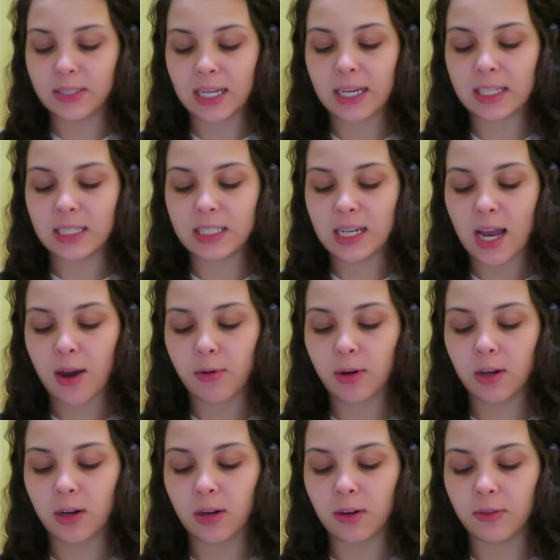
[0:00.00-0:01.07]
Tiny
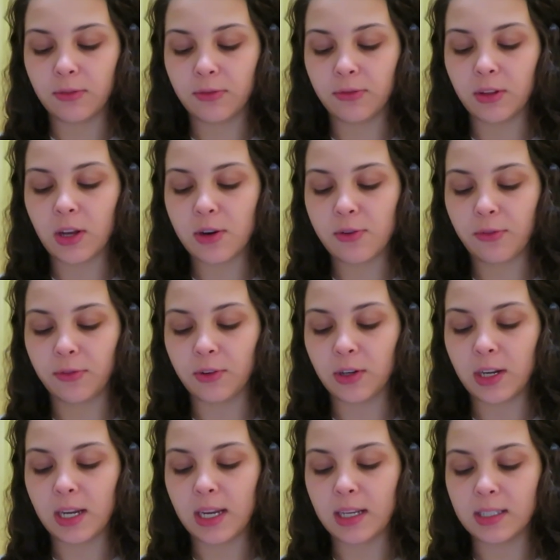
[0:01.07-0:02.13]
Tower, Flow
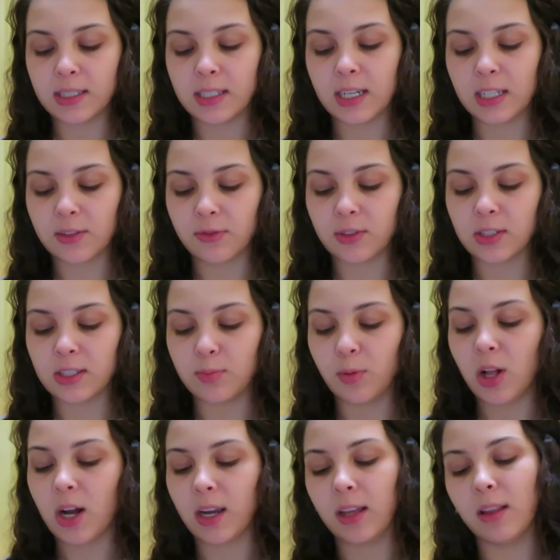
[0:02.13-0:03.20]
Free, Snakes vs.
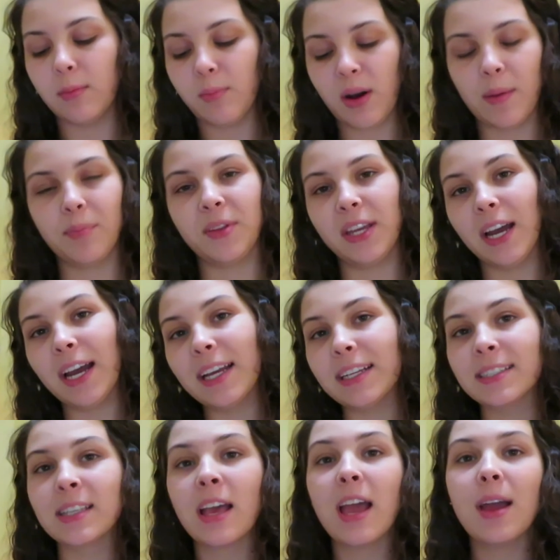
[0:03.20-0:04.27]
Block, and then Pop the
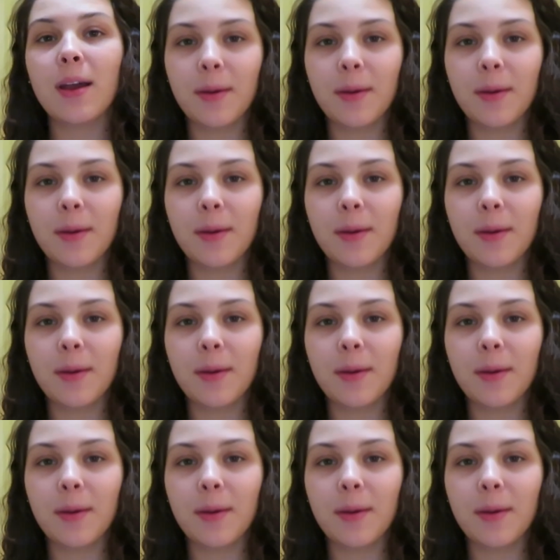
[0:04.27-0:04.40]
Ice.